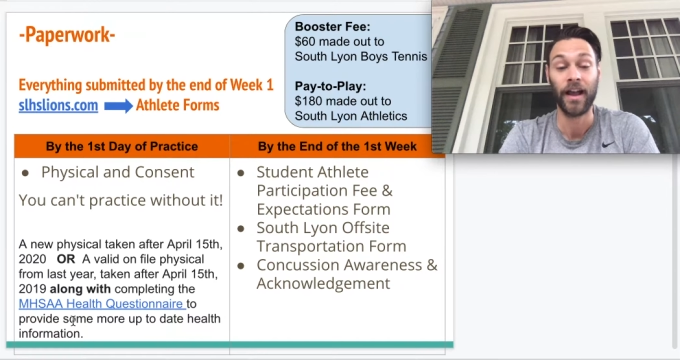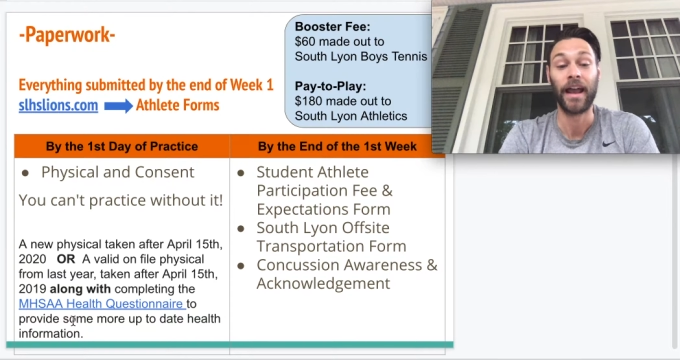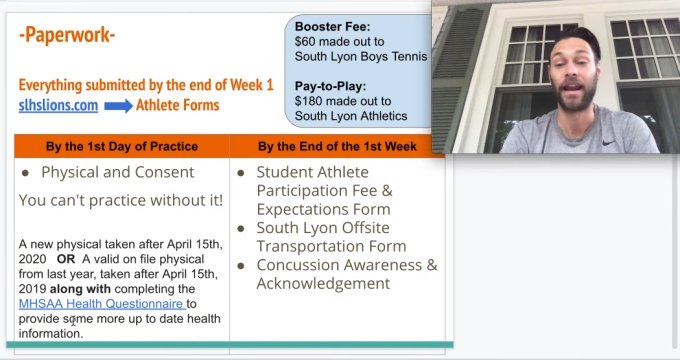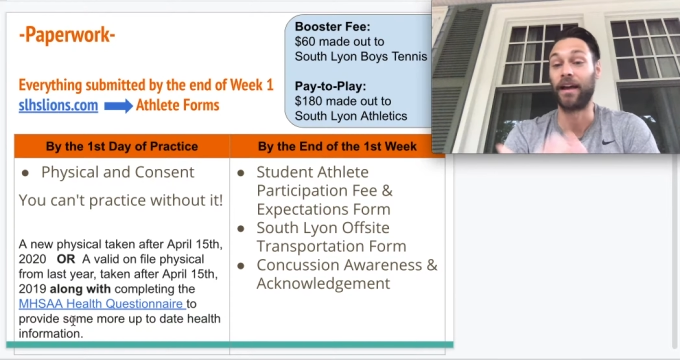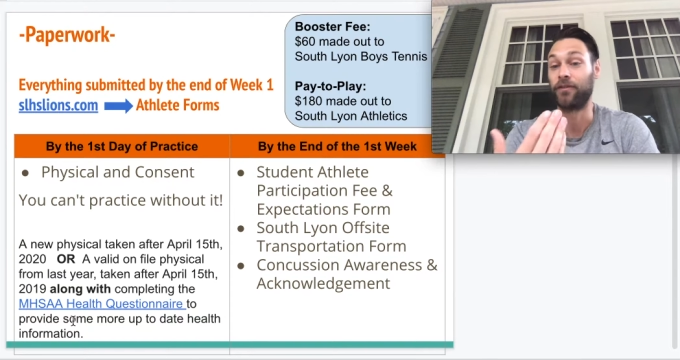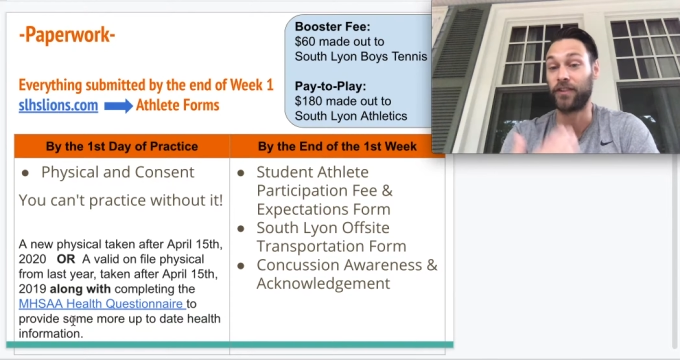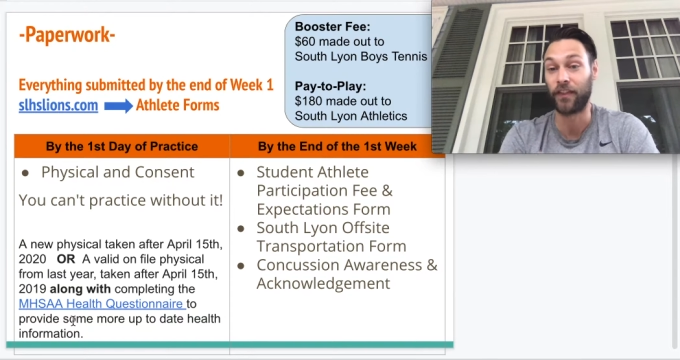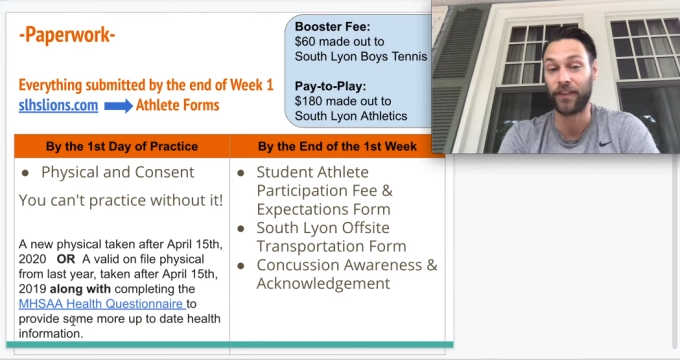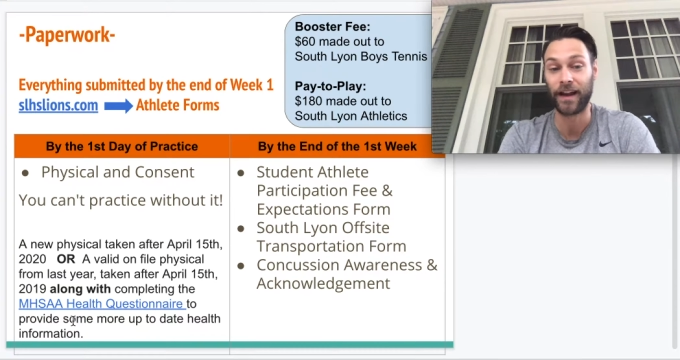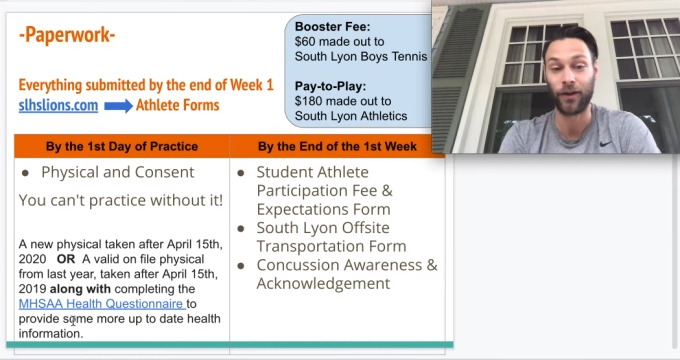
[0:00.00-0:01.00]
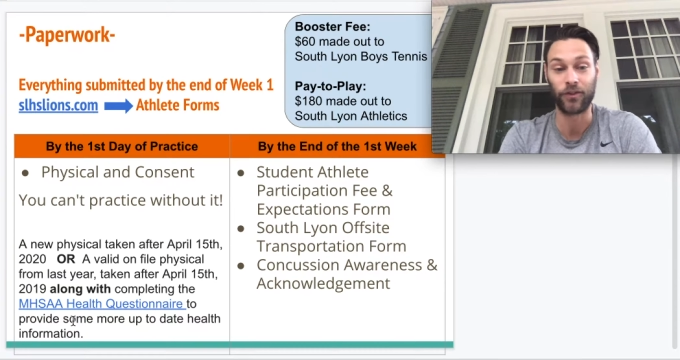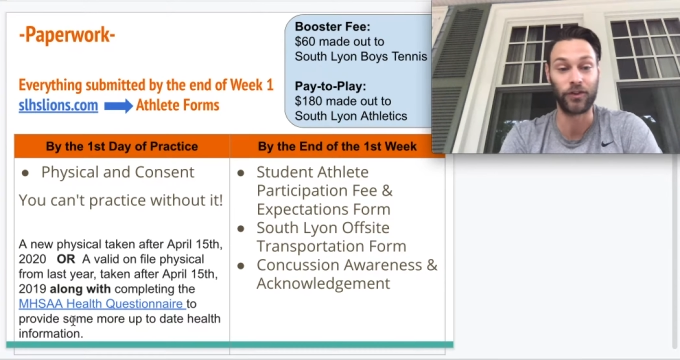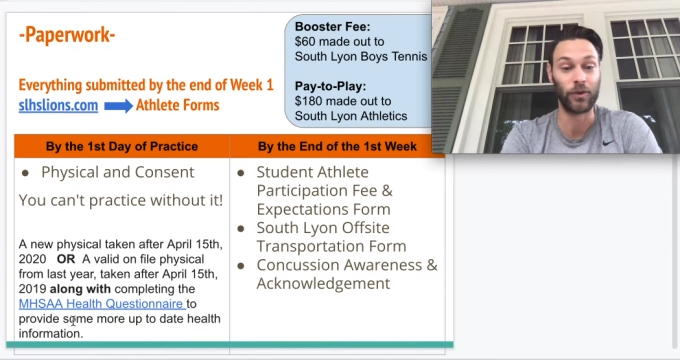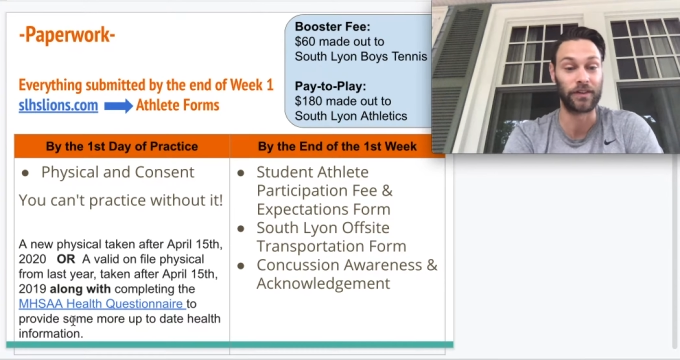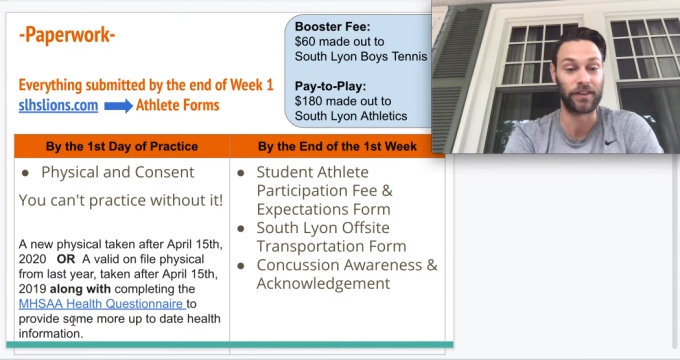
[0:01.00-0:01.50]
And I've sent that out to
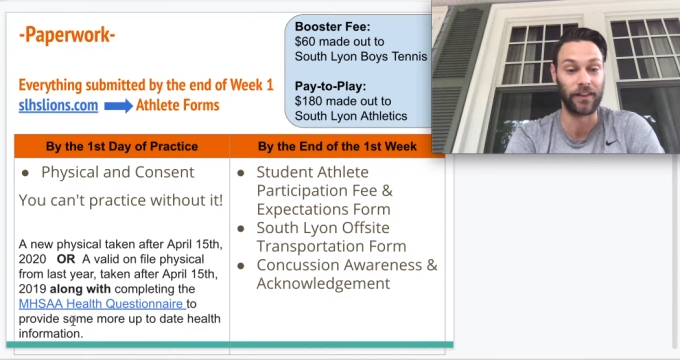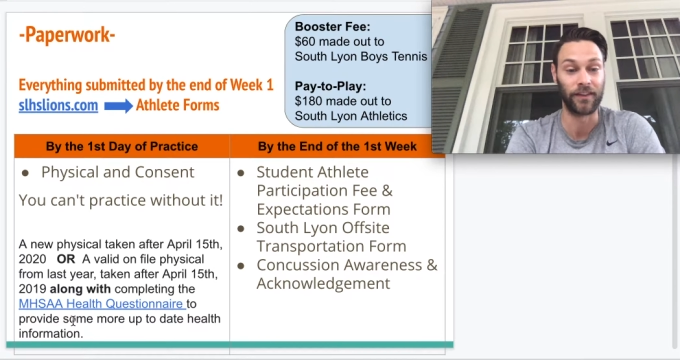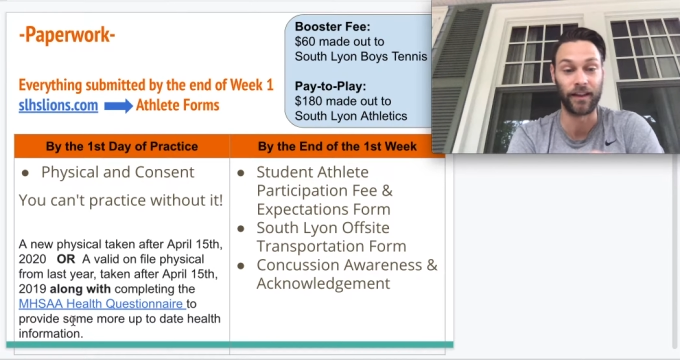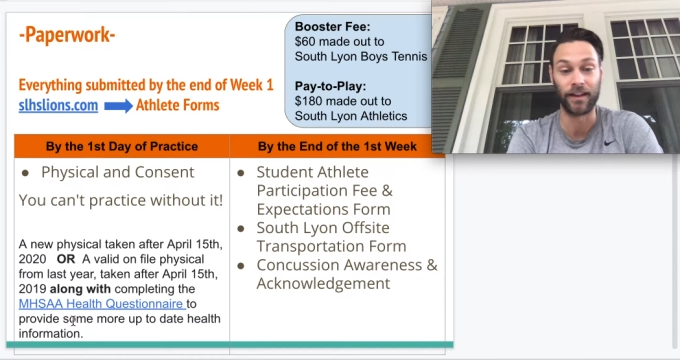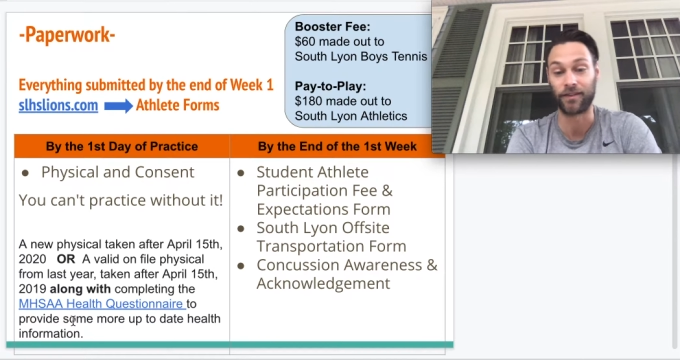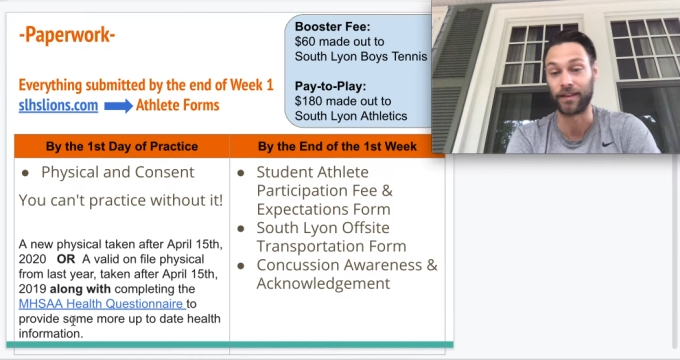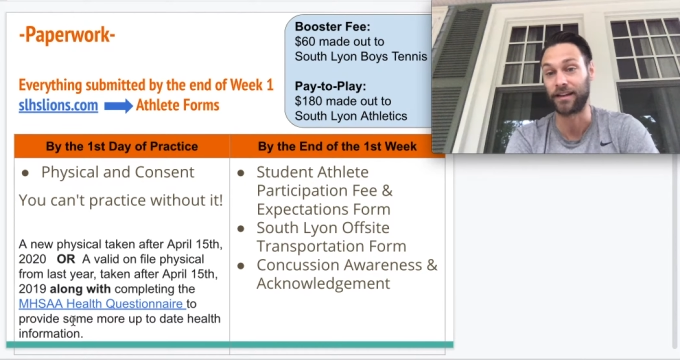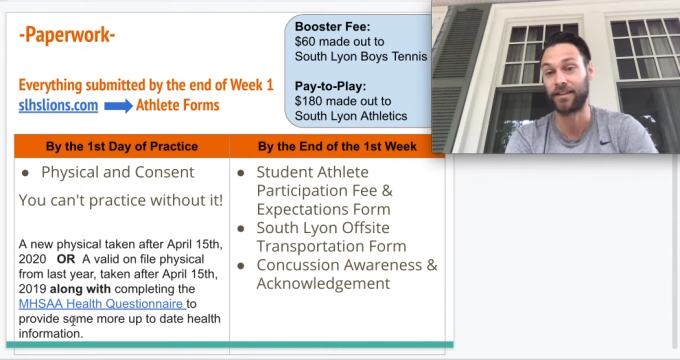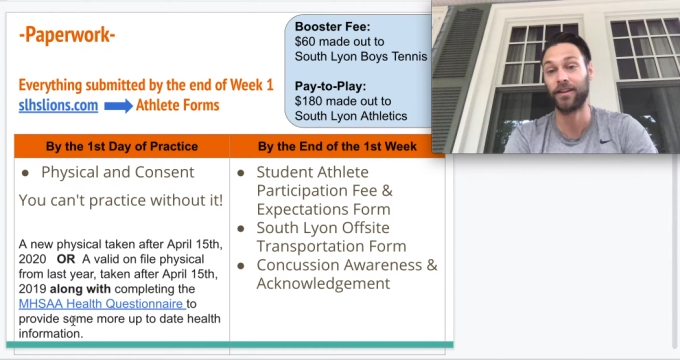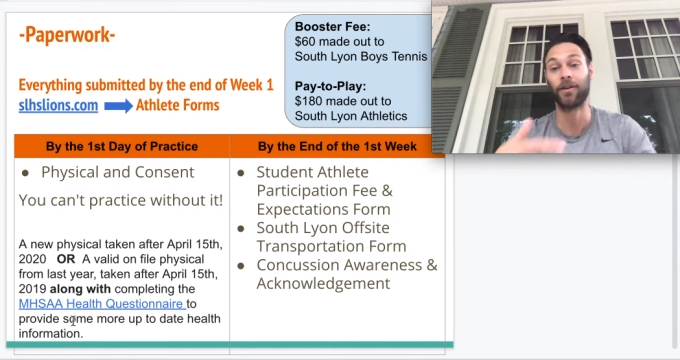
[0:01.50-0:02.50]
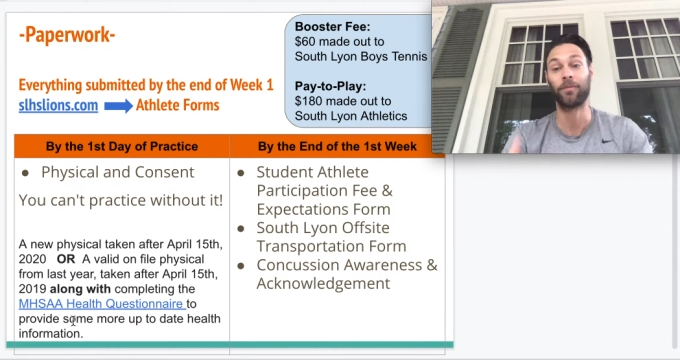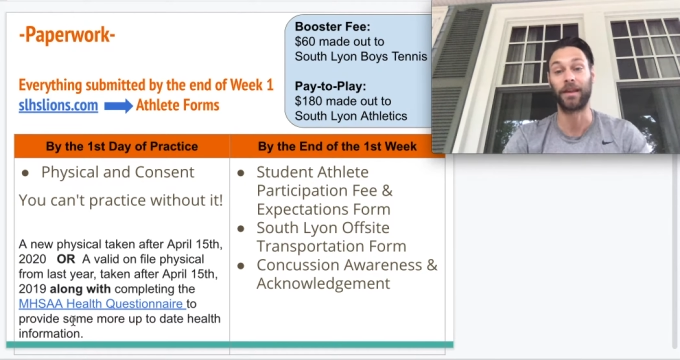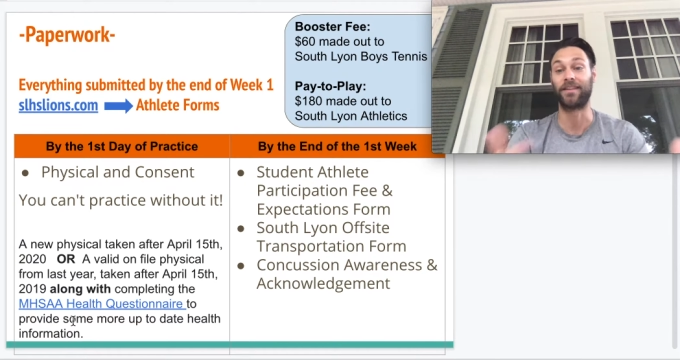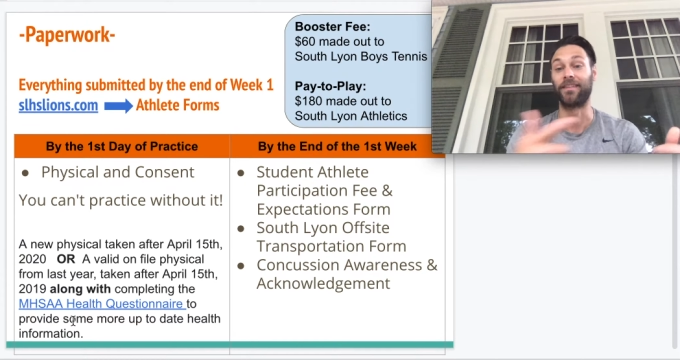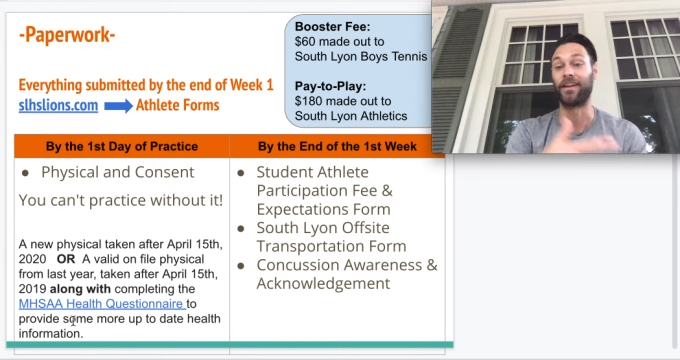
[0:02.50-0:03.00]
you. It's linked here.
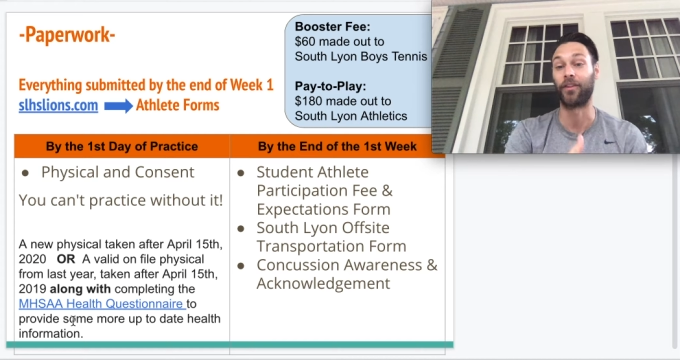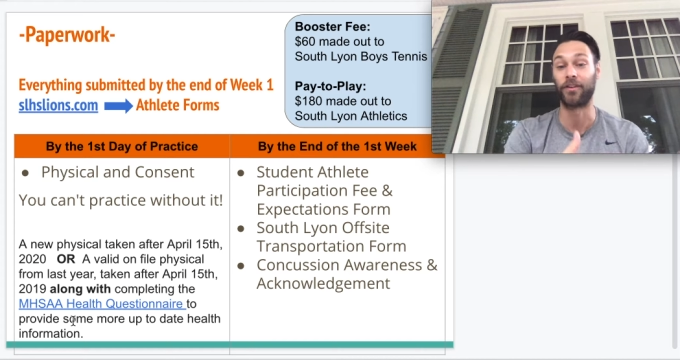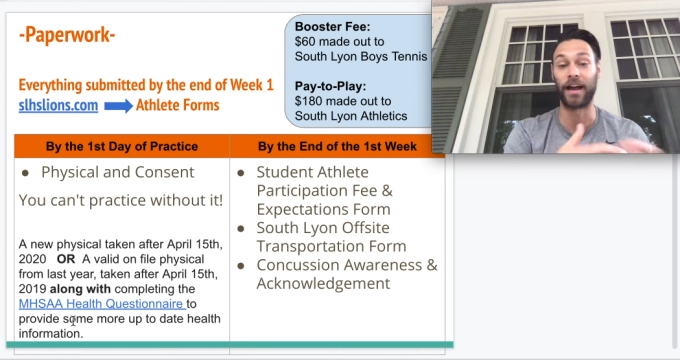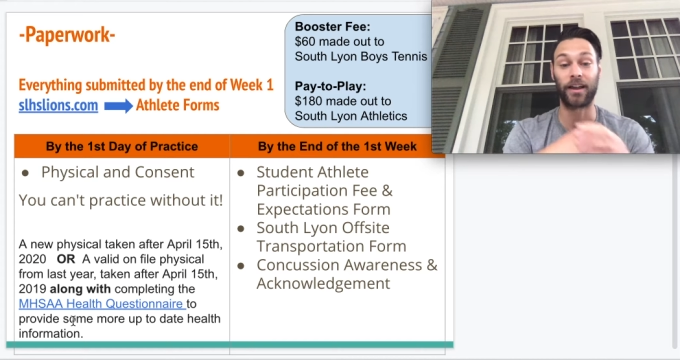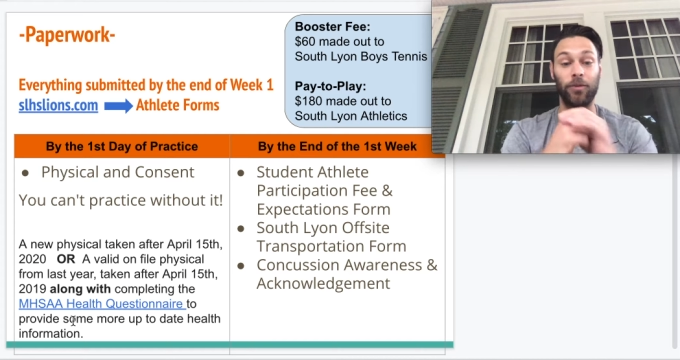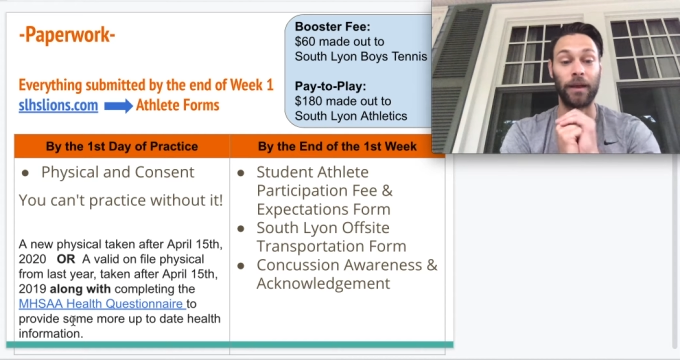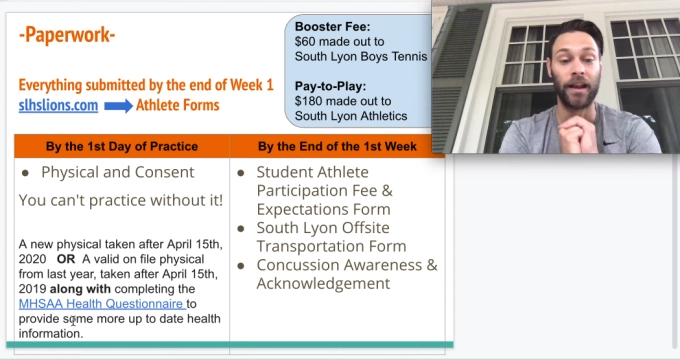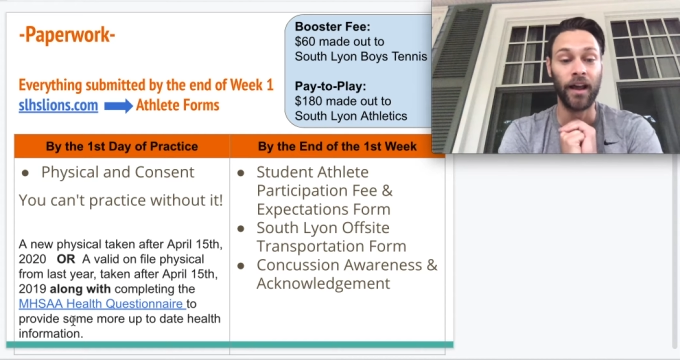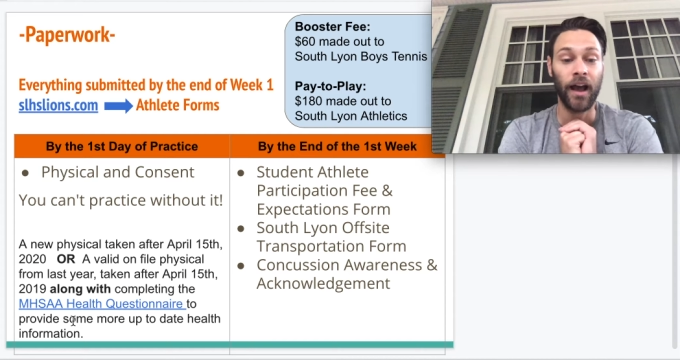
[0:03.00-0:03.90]
It's in the other document.